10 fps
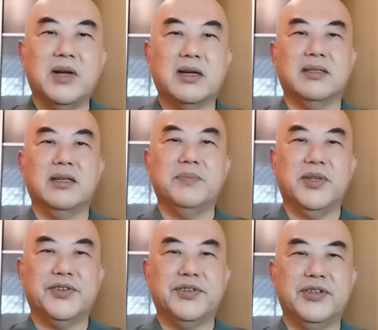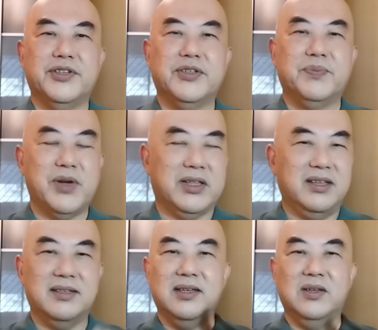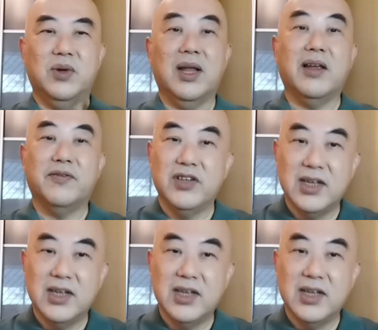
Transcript: marketing business, practicing what I have